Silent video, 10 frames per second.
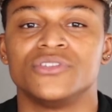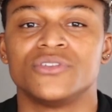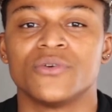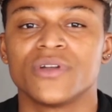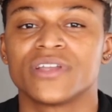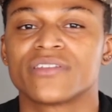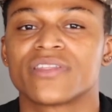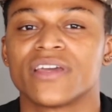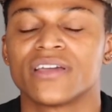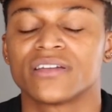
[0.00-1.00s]
doing your
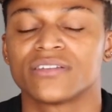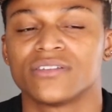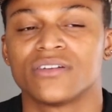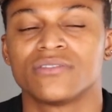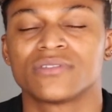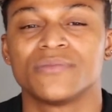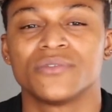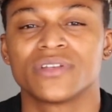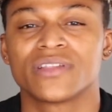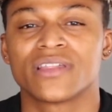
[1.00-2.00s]
thing, keep
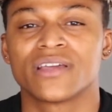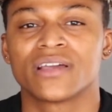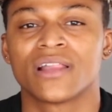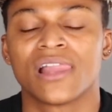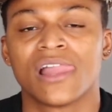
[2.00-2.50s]
doing your thing.